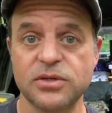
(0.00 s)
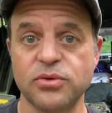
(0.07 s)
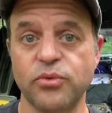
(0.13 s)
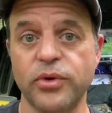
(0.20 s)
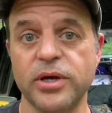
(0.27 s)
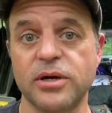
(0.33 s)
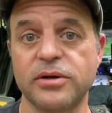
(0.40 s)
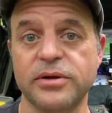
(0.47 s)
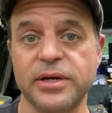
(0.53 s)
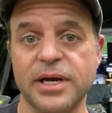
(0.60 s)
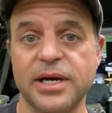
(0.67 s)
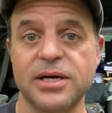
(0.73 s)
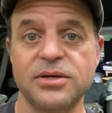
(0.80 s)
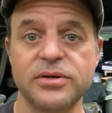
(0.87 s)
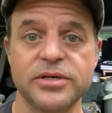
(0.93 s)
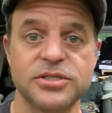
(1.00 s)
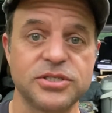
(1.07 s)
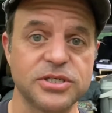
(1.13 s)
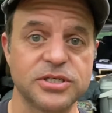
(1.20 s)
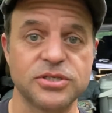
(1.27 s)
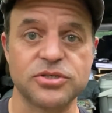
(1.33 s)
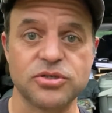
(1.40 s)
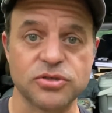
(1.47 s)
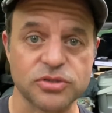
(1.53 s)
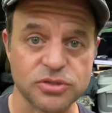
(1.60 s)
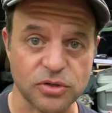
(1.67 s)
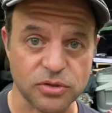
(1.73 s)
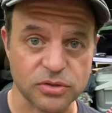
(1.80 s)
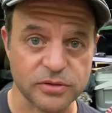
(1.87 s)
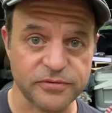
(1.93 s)
We are now a Signature
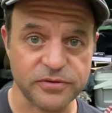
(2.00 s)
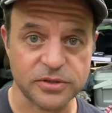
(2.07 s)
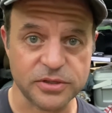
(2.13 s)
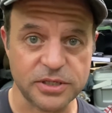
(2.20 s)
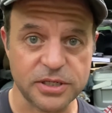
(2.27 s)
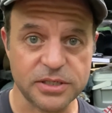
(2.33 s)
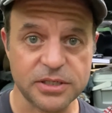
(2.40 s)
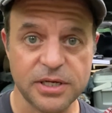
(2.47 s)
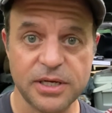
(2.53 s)
Solar affiliate,